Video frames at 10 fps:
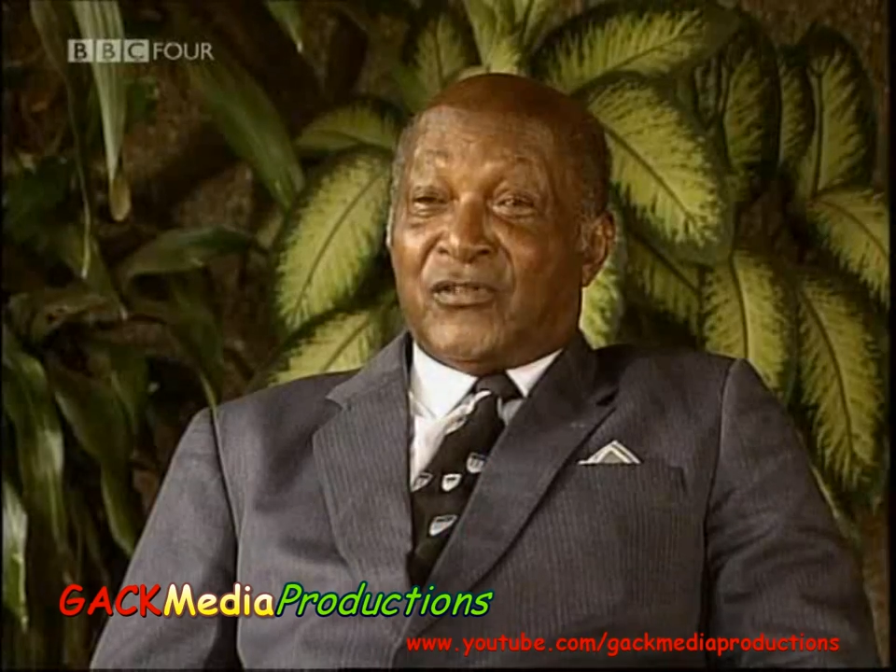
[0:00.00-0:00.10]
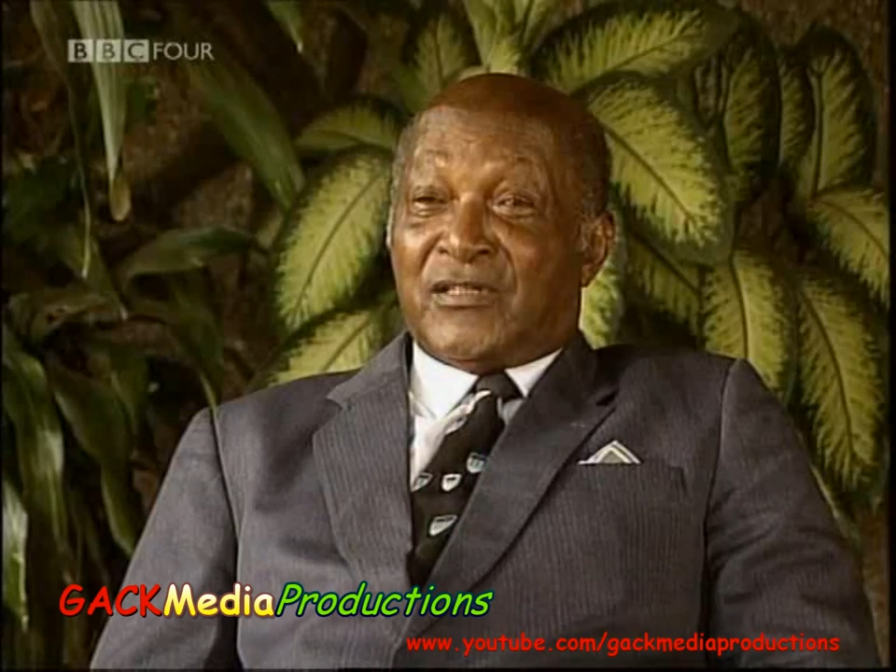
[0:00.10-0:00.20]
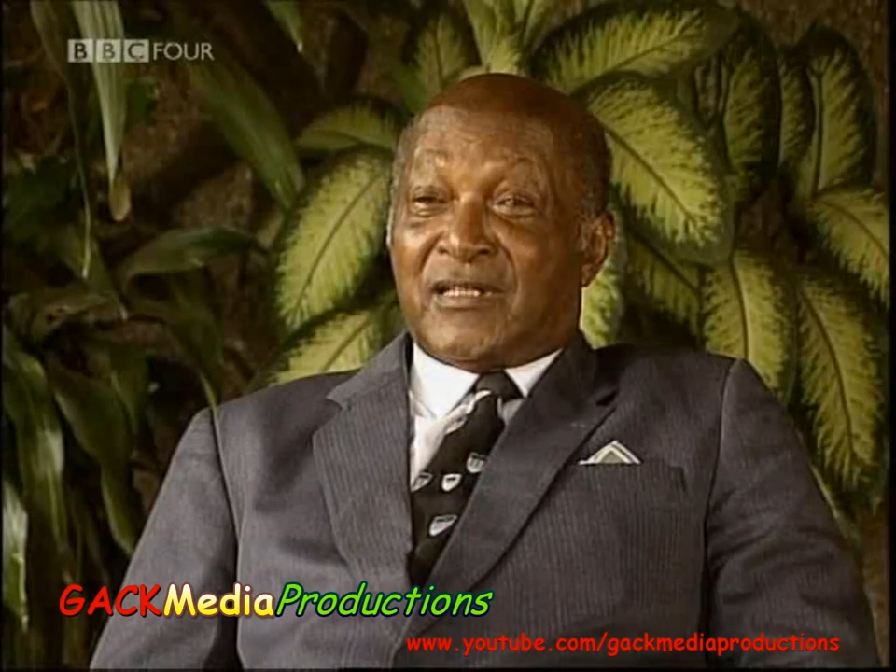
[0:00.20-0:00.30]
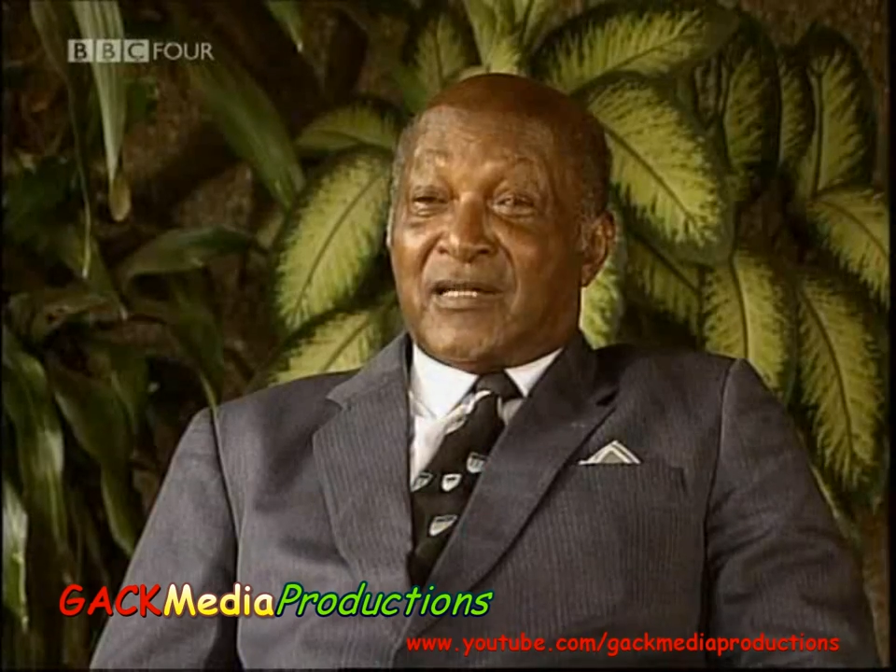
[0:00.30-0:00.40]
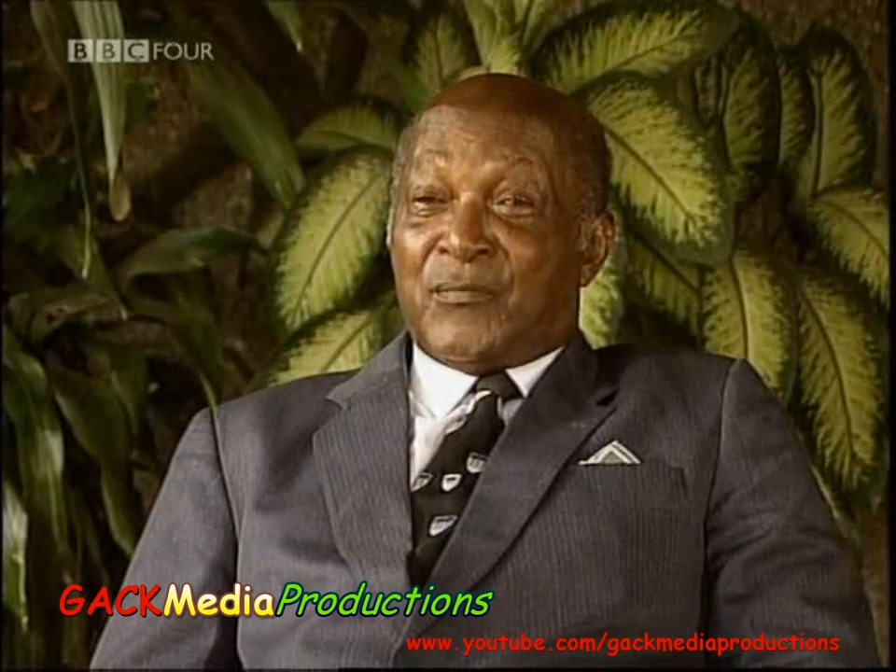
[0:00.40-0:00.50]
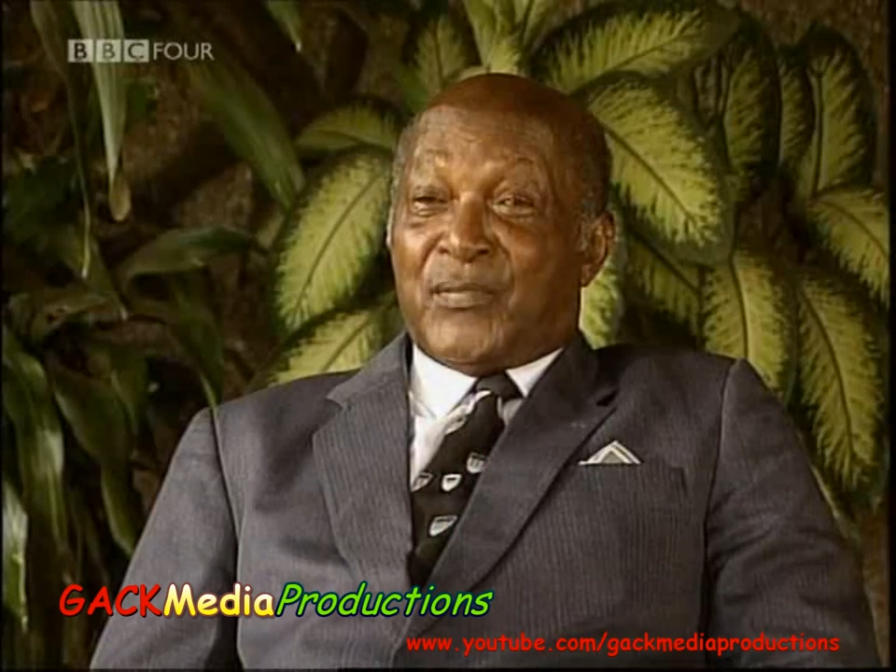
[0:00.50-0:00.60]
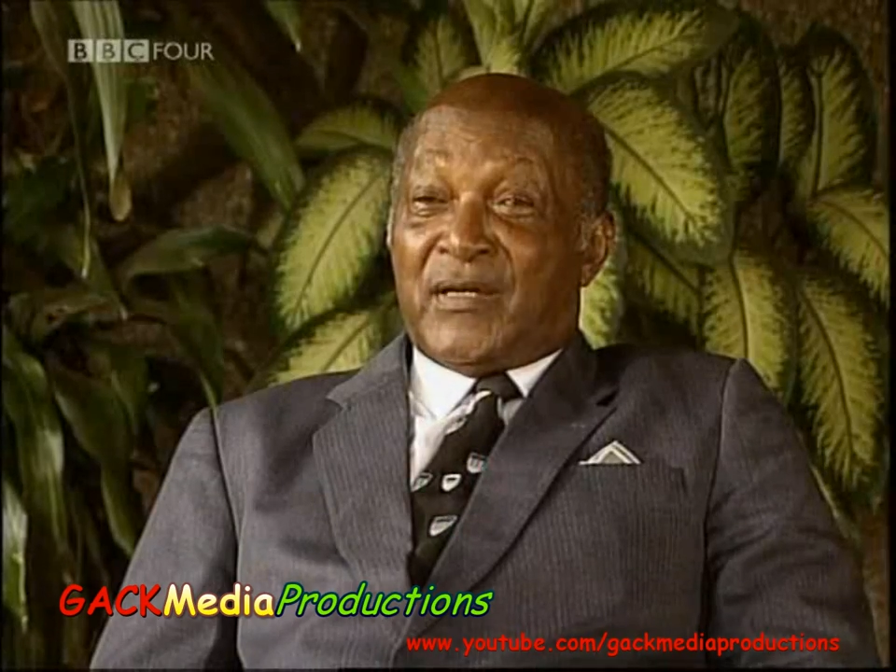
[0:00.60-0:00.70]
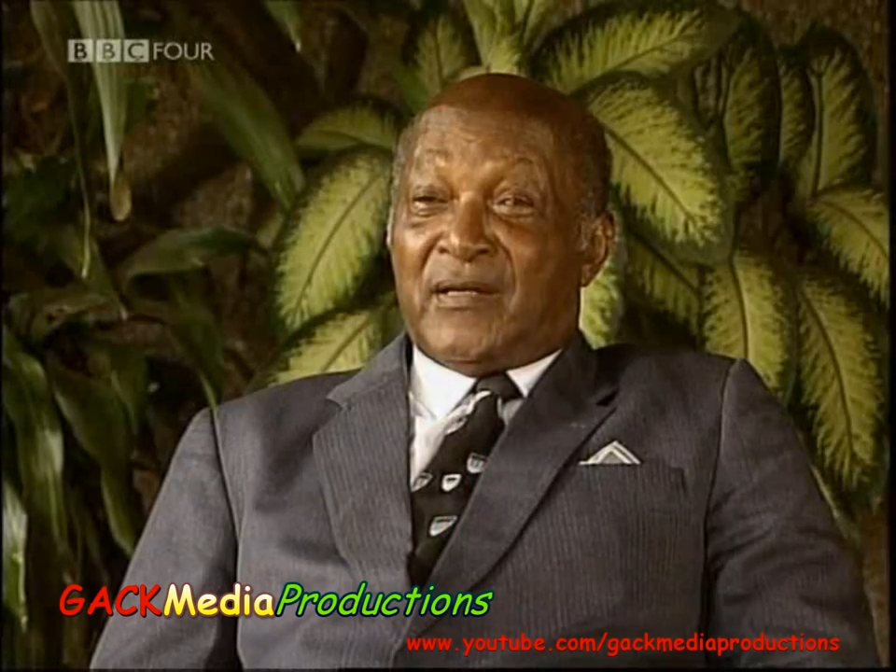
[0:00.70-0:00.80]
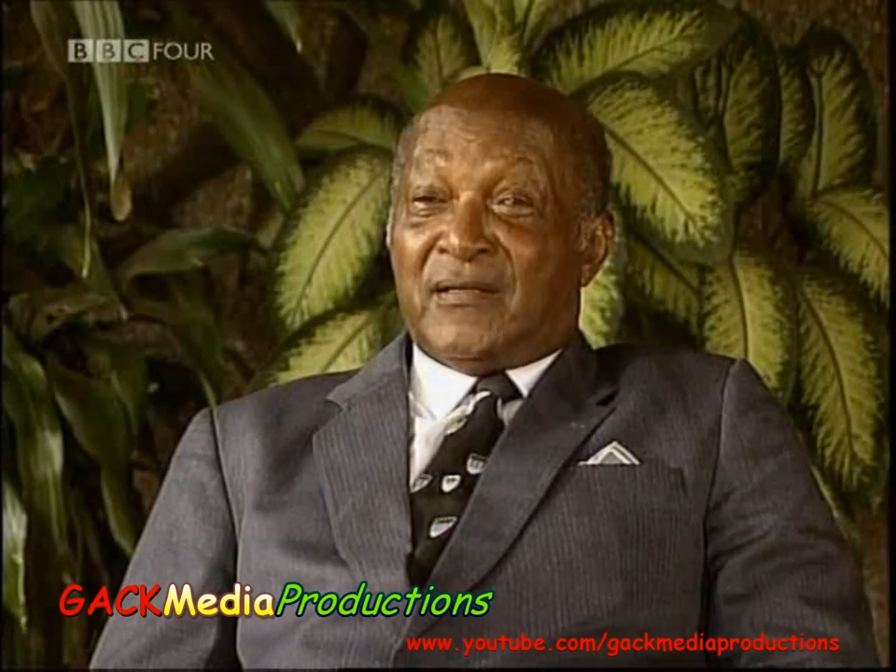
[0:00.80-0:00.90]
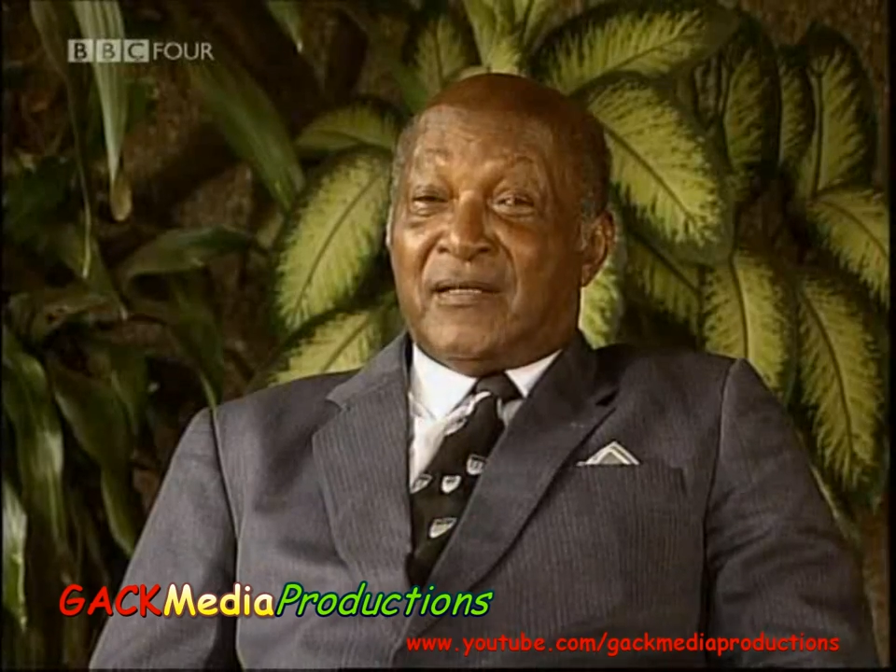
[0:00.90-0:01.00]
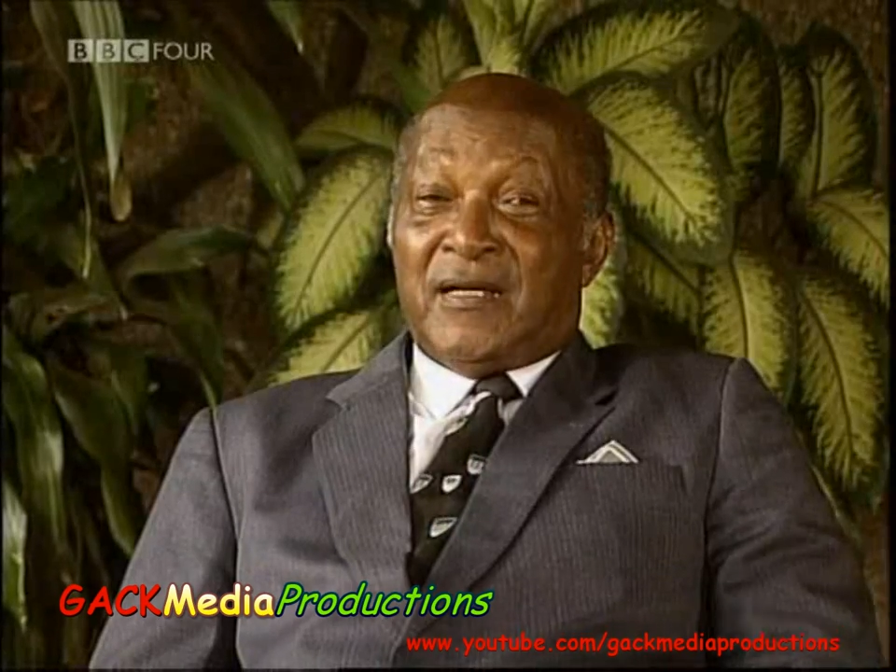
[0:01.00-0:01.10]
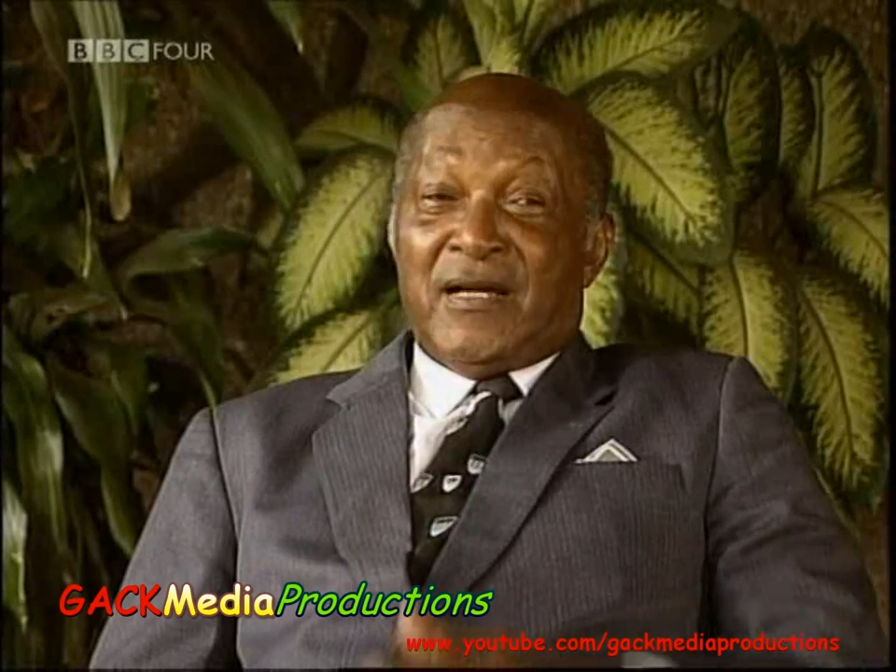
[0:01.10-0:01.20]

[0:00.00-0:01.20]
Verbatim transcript: for the campaign.